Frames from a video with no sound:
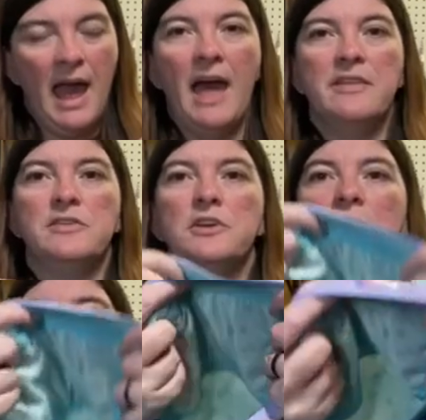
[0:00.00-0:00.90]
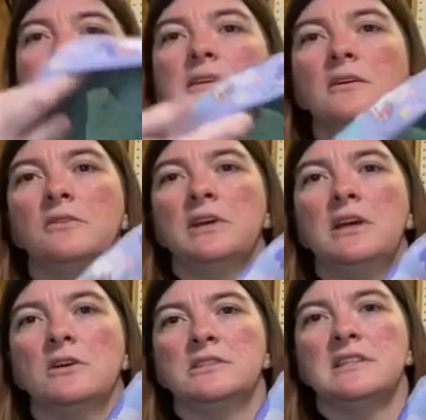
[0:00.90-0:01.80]
And then there is, over
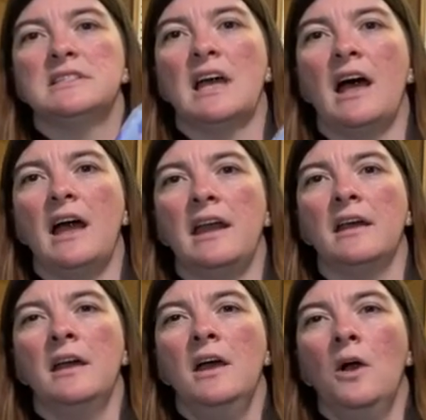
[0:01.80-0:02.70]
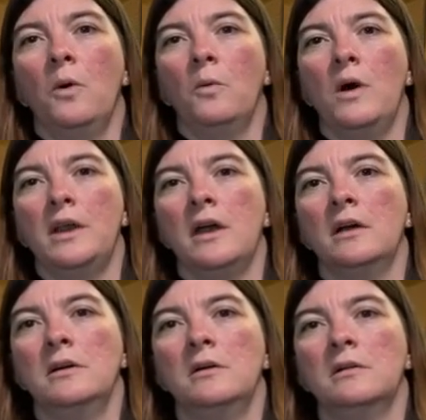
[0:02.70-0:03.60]
here to the side, one
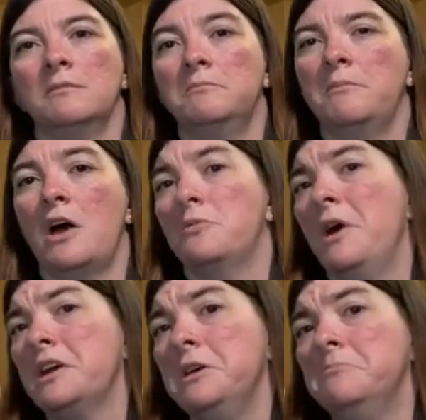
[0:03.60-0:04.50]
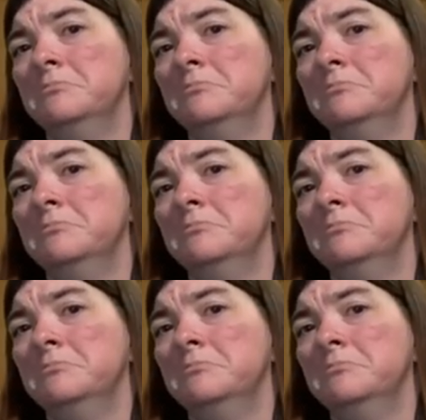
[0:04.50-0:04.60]
bottle pocket